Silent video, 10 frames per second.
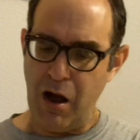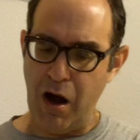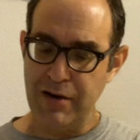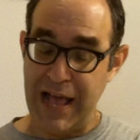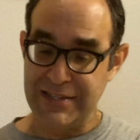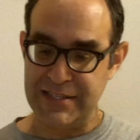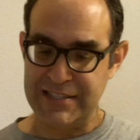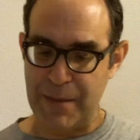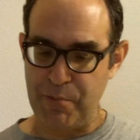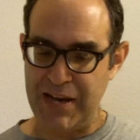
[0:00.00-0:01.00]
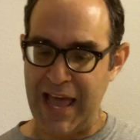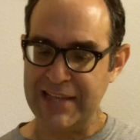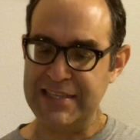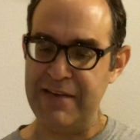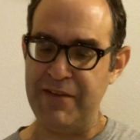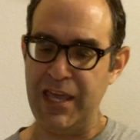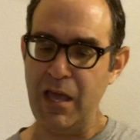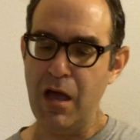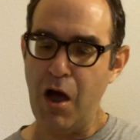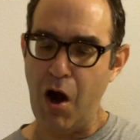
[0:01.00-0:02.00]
Art as a separate activity,